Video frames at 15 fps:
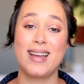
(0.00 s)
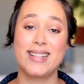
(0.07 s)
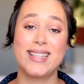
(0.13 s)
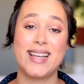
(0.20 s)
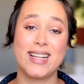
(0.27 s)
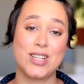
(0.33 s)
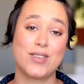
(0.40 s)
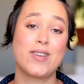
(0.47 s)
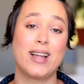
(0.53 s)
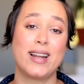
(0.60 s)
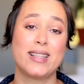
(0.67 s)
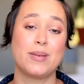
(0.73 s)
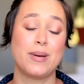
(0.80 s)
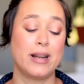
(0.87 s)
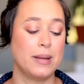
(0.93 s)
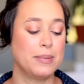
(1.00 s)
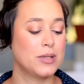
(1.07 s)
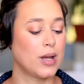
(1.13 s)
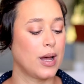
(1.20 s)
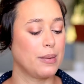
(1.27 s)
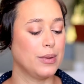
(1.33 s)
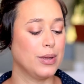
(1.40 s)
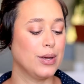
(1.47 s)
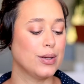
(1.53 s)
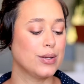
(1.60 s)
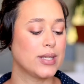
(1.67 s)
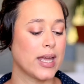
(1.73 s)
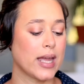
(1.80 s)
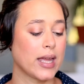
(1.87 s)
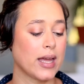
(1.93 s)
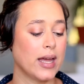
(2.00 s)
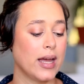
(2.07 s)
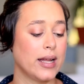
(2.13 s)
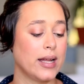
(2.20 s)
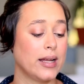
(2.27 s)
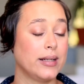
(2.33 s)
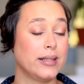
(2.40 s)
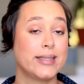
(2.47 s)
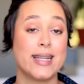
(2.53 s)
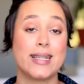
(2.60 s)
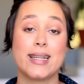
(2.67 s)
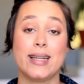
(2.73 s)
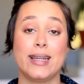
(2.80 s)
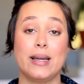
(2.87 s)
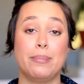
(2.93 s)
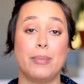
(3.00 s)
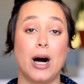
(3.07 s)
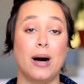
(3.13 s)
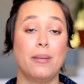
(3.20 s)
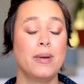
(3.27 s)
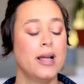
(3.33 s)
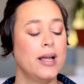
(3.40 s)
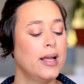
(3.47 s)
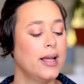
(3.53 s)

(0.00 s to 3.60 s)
a touch of color to my lips, so I'm using a tinted lip balm.